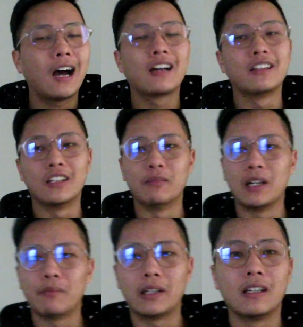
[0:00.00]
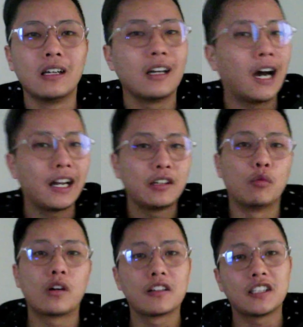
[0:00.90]
I don't know, man. But I need to
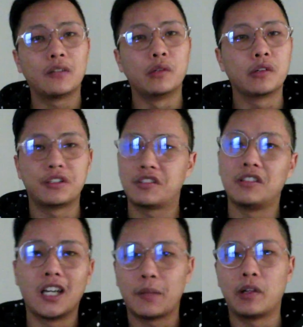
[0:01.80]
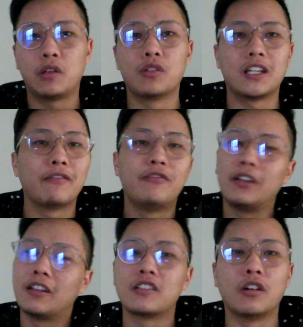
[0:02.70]
walk outside real quick just to gather my thoughts and
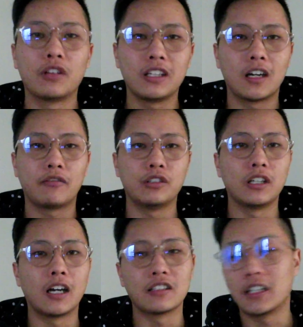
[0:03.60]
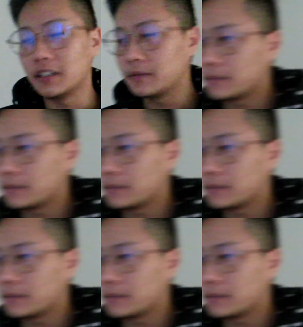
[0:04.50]
figure this whole thing out for you guys, alright?